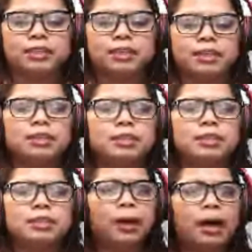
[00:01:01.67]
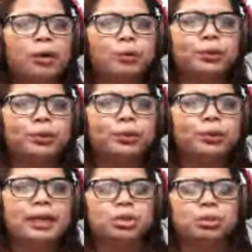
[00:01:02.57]
So I would like
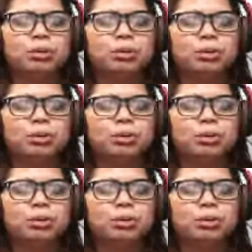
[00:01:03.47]
to